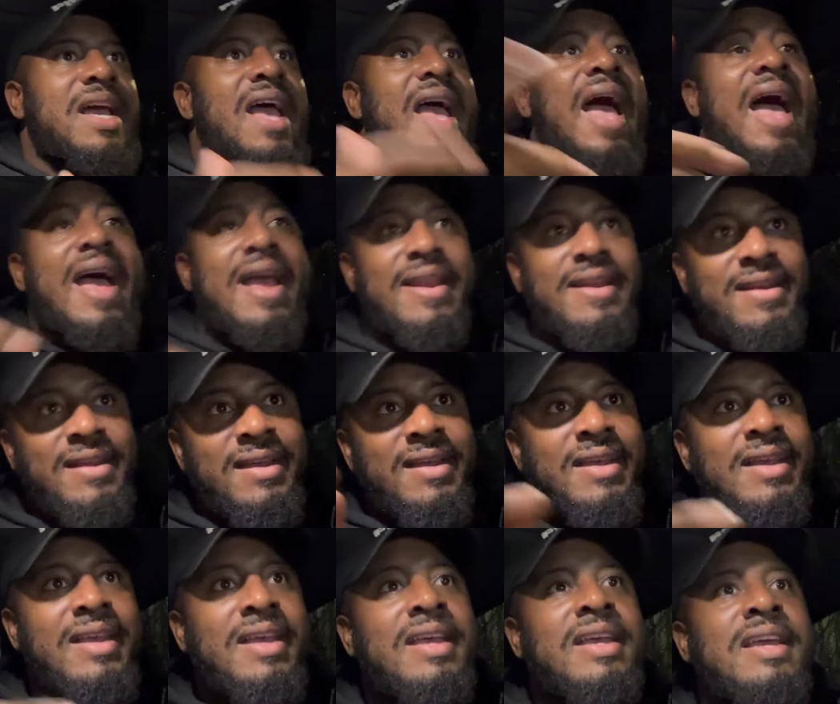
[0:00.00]
And
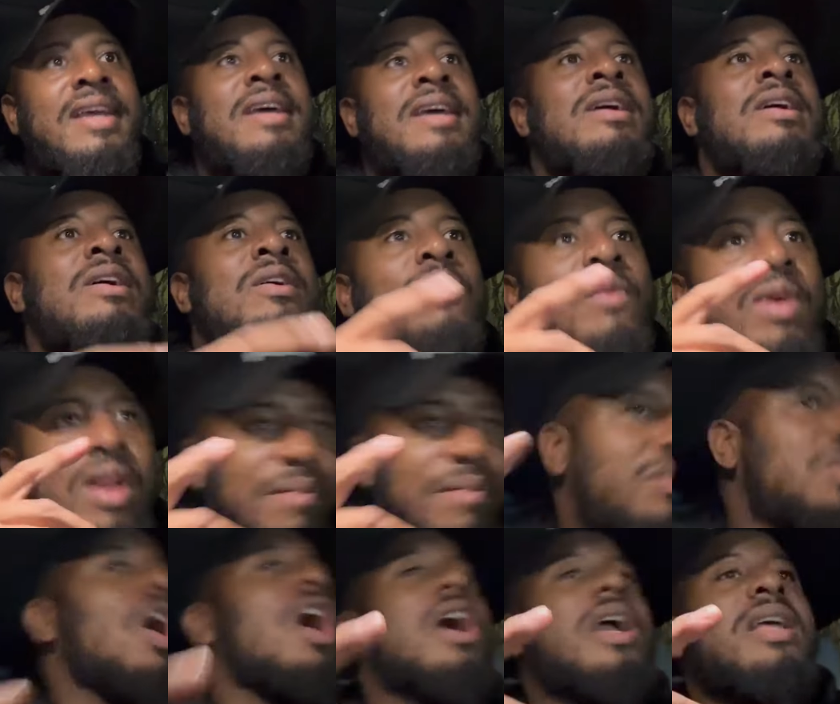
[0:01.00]
what I'm
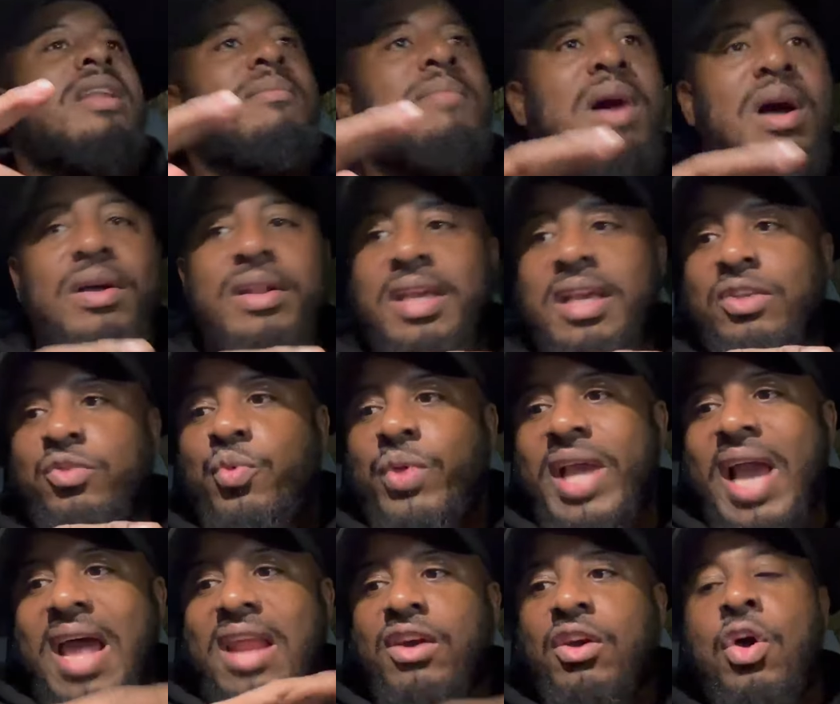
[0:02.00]
talking about is we
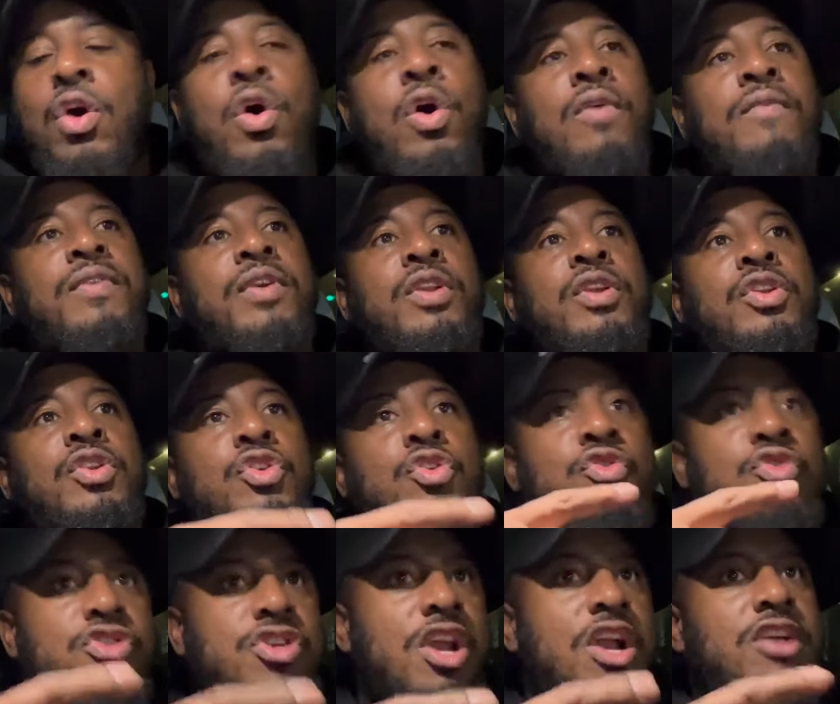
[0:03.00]
gotta go over to
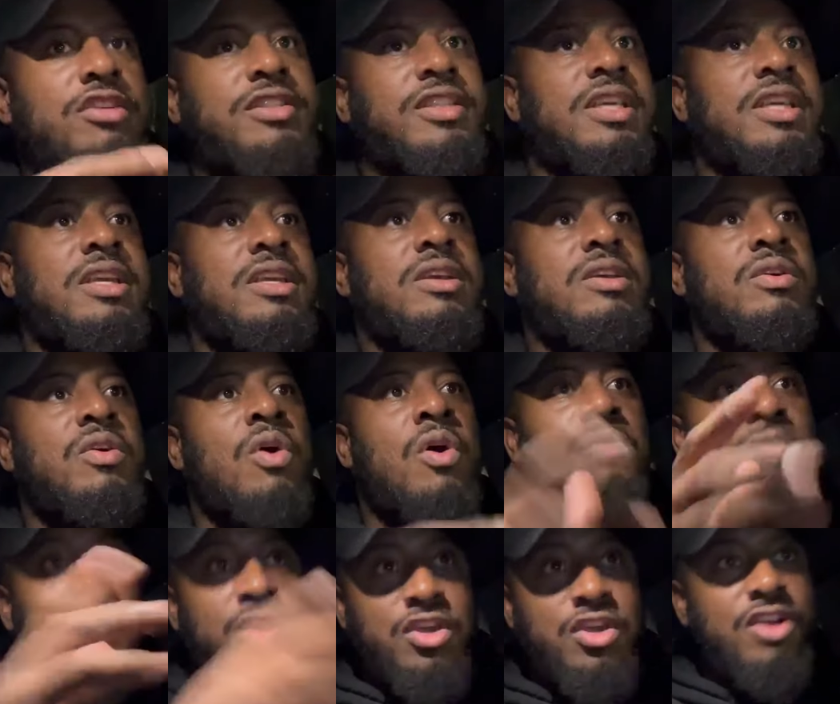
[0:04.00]
New Jersey,
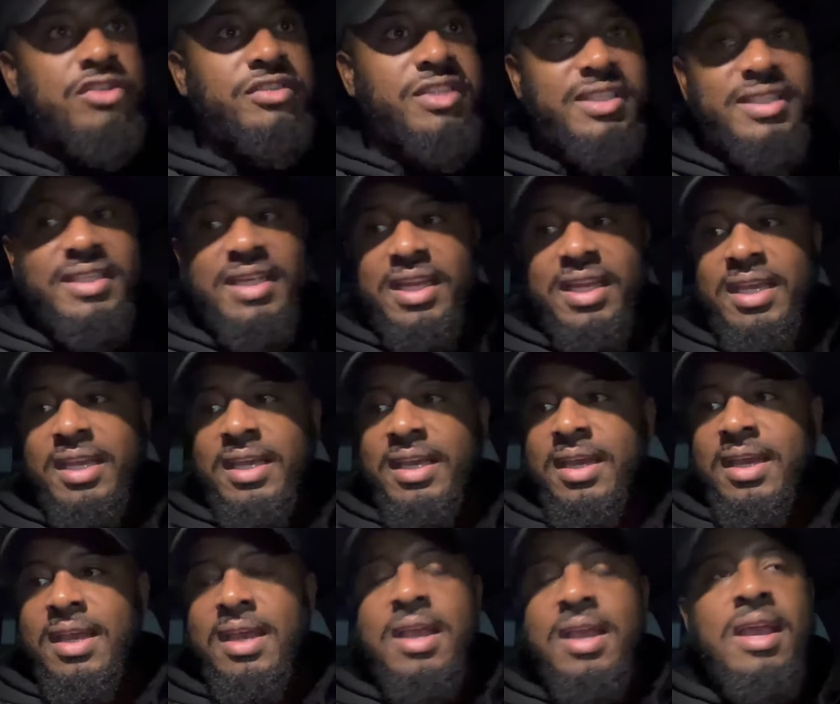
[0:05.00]
over to Jersey City,
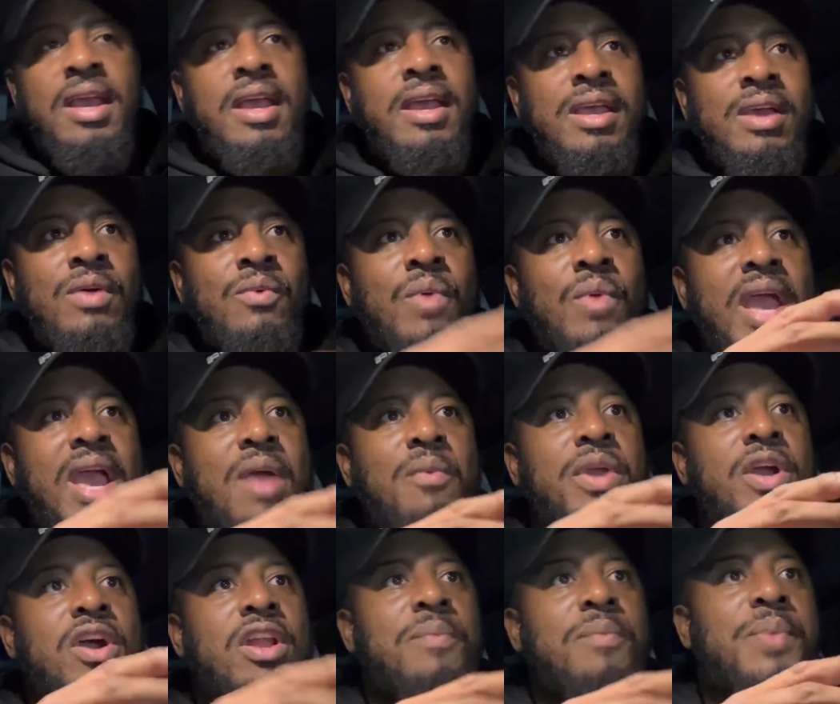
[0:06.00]
where
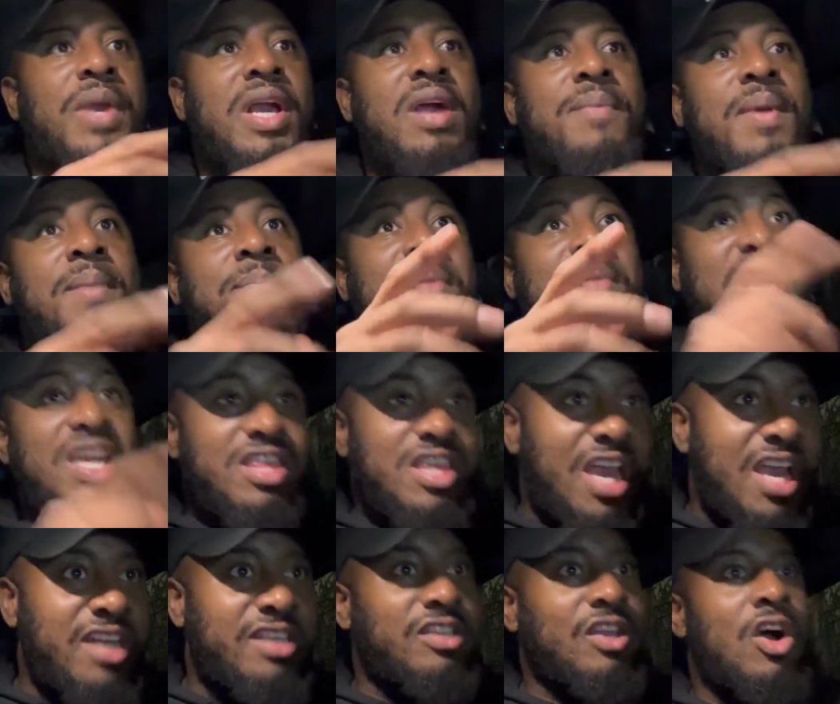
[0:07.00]
we're gonna pick up a
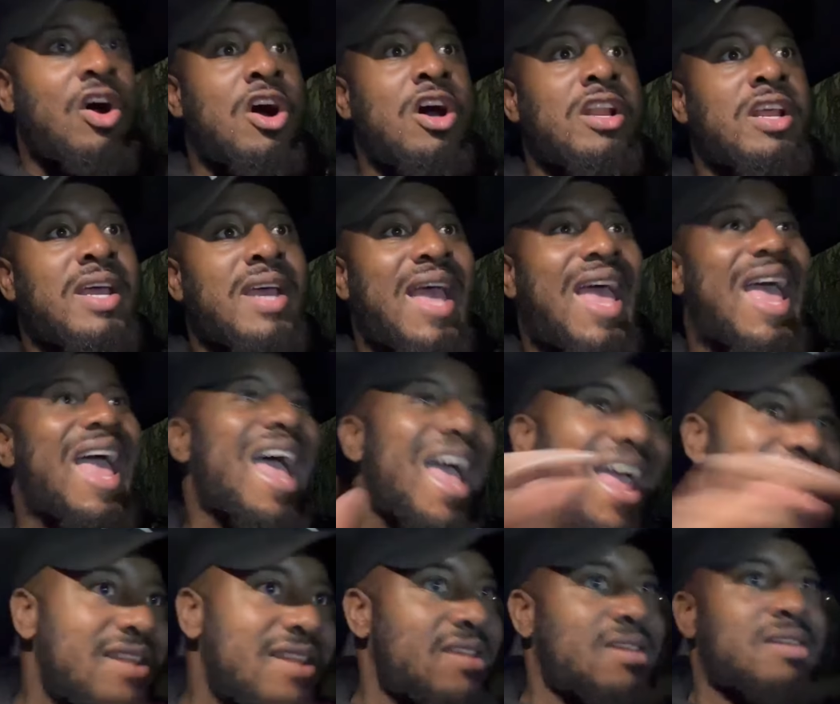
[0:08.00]
BJ's order
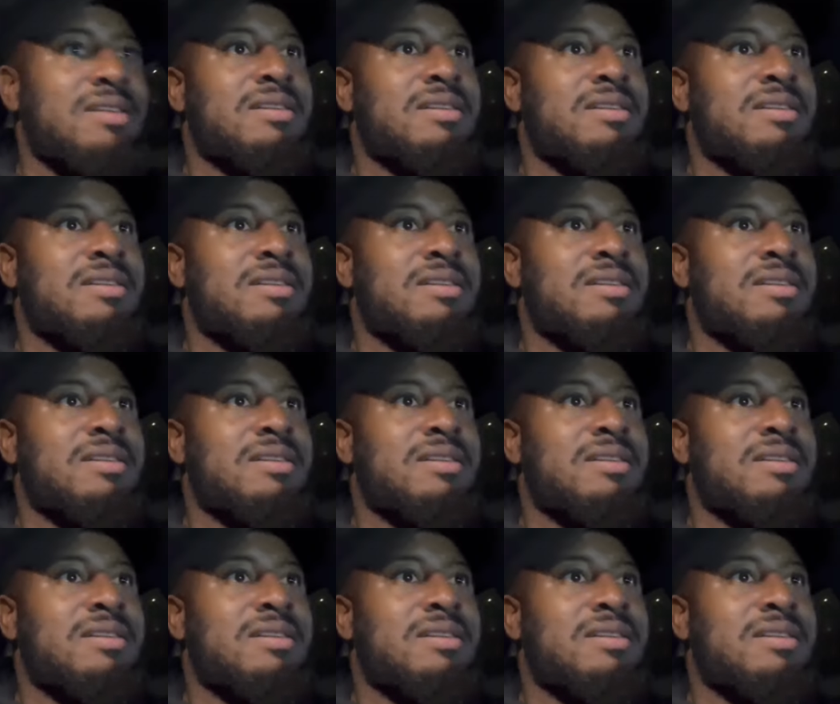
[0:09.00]
and